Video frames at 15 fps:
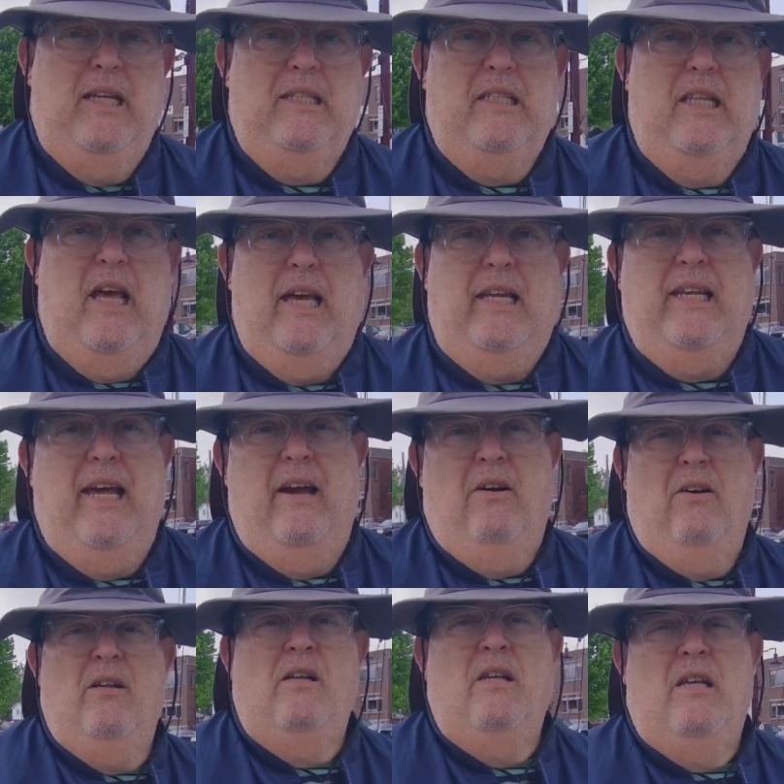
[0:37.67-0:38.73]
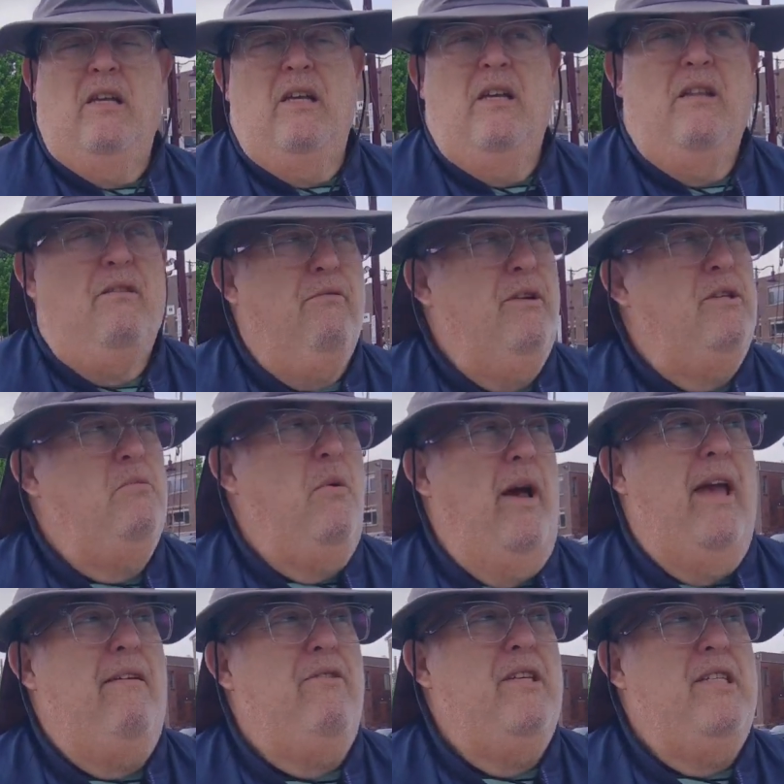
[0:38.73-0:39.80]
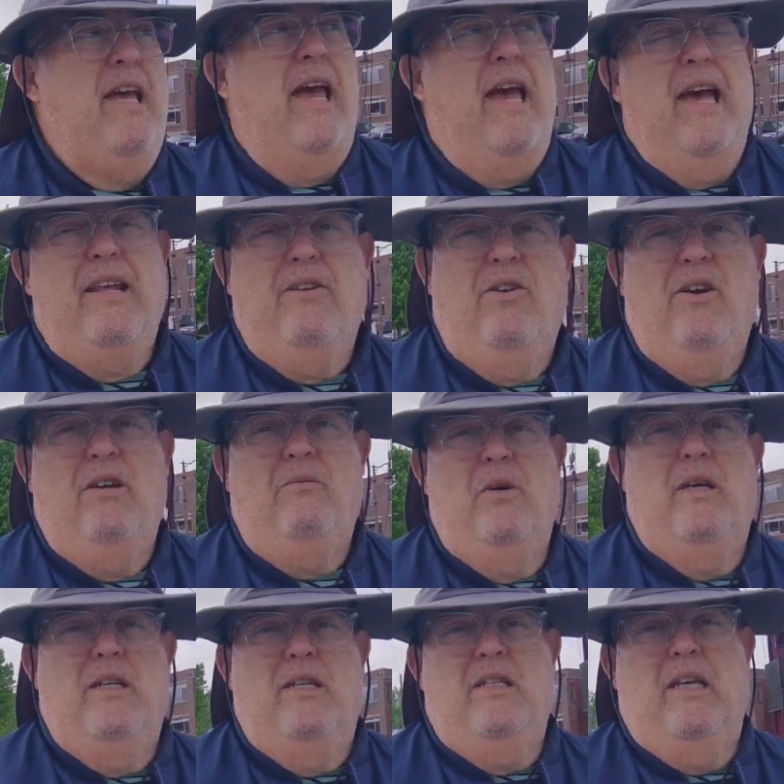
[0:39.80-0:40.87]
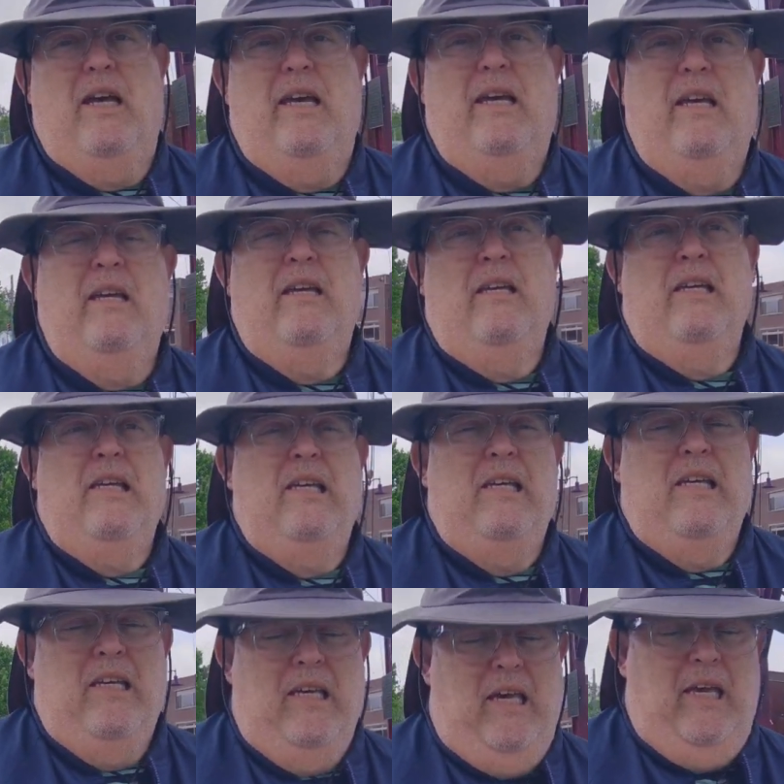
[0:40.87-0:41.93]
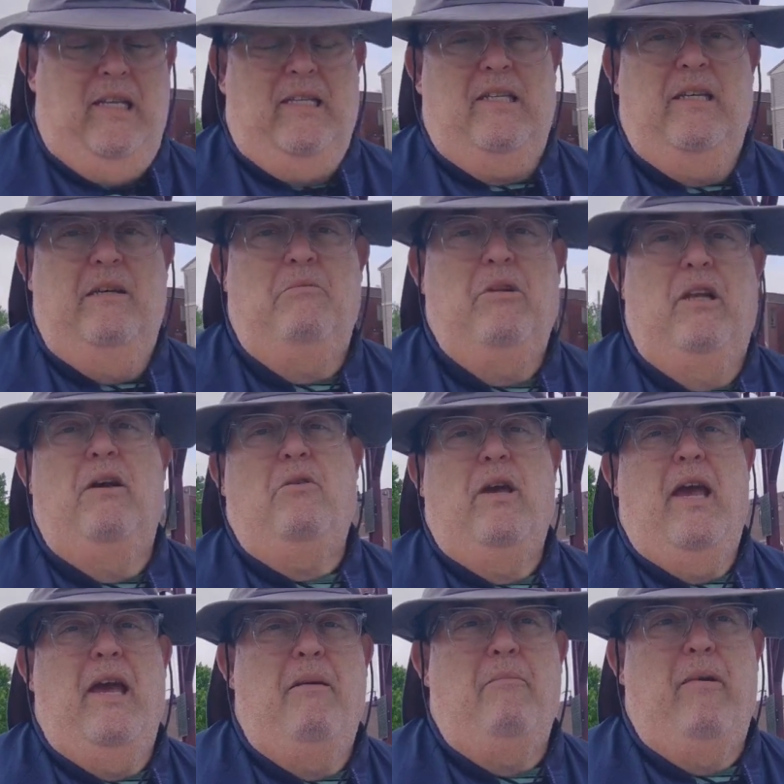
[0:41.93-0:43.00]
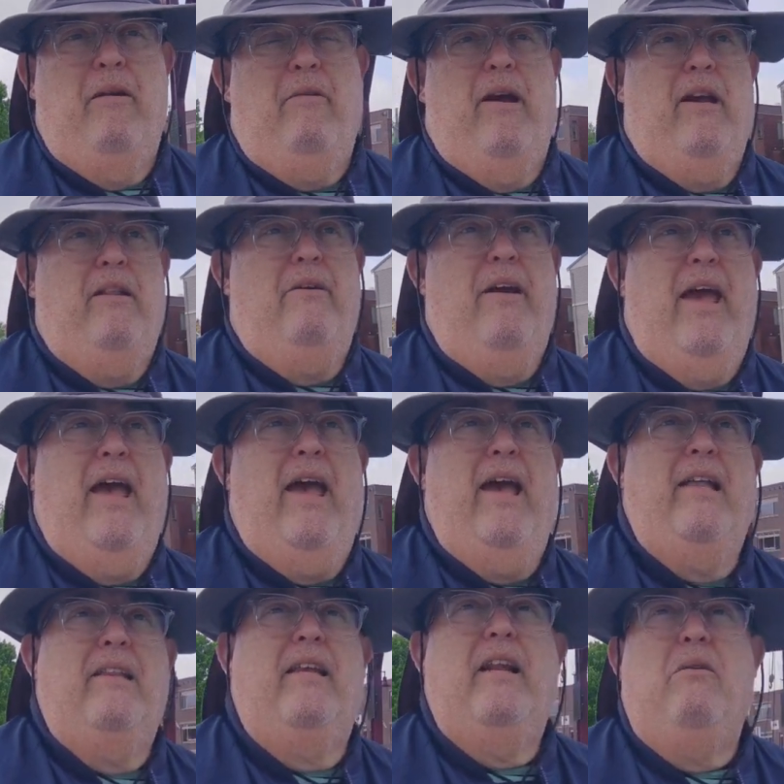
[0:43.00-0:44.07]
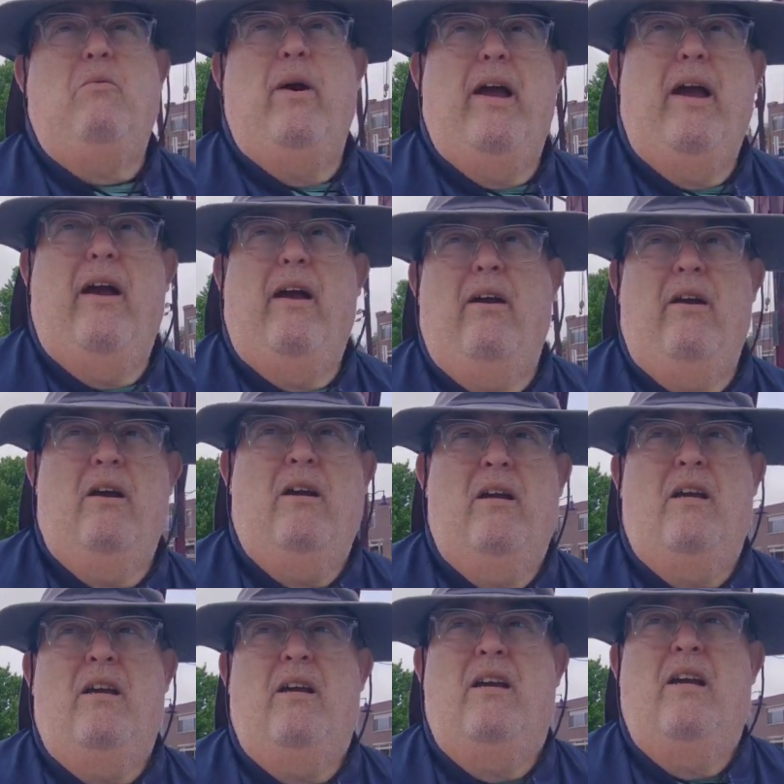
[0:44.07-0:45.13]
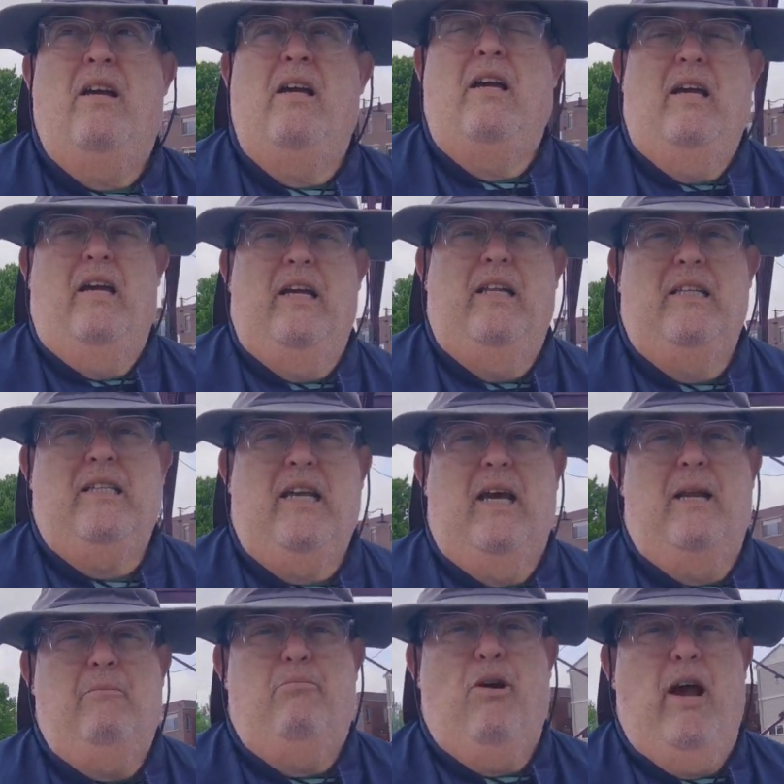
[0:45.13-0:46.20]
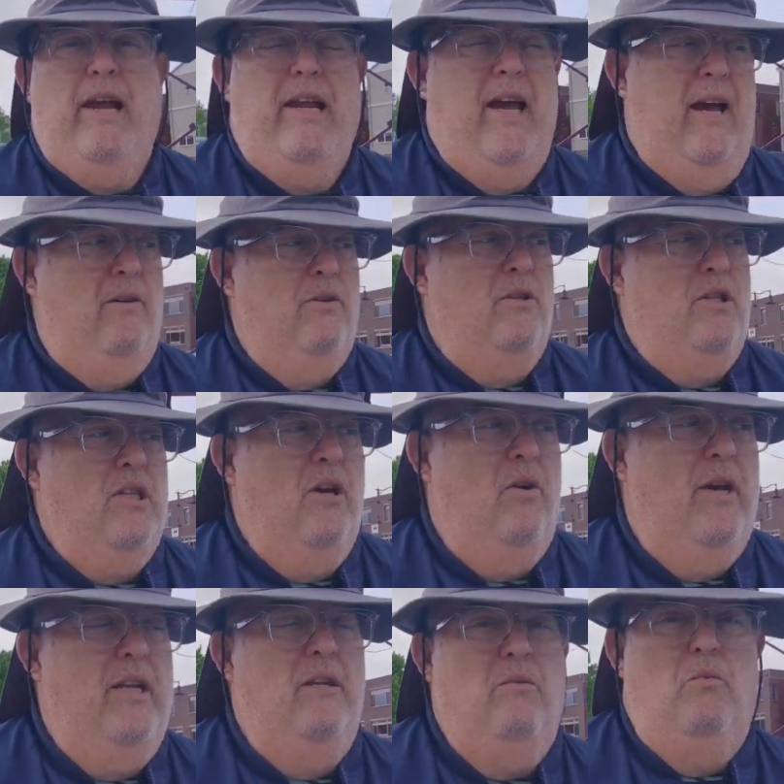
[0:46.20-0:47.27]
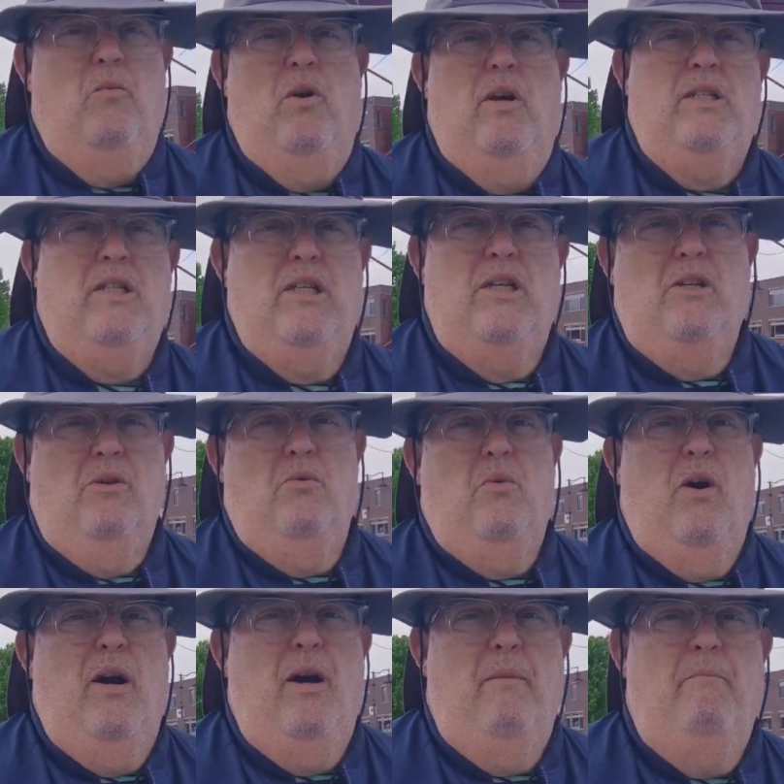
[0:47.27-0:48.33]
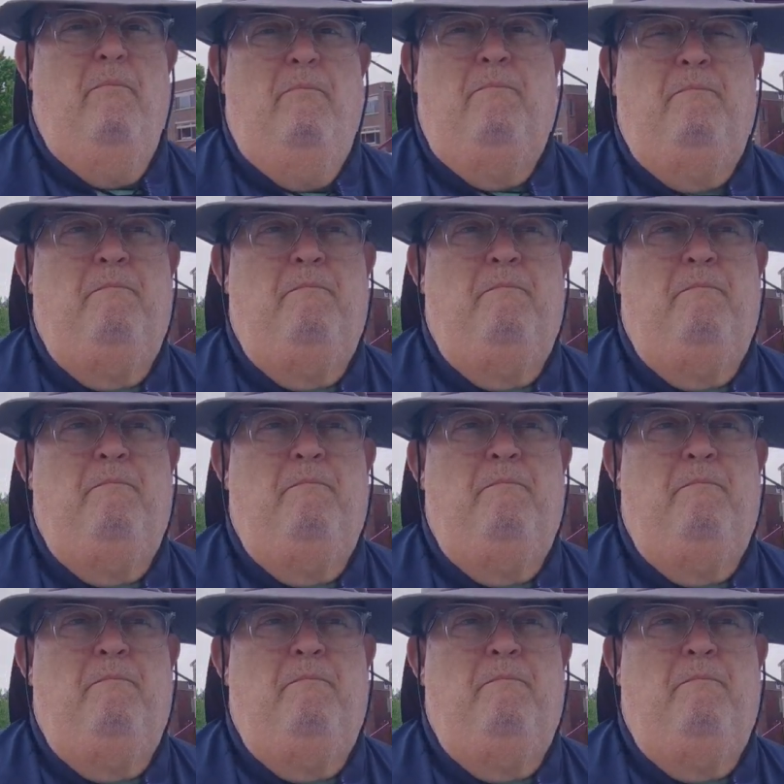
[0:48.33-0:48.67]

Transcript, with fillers: see what that's like. Now, the reason why I have this hat on was I can't seem to locate my regular hat that I wear and it's kind of bright out so I didn't want to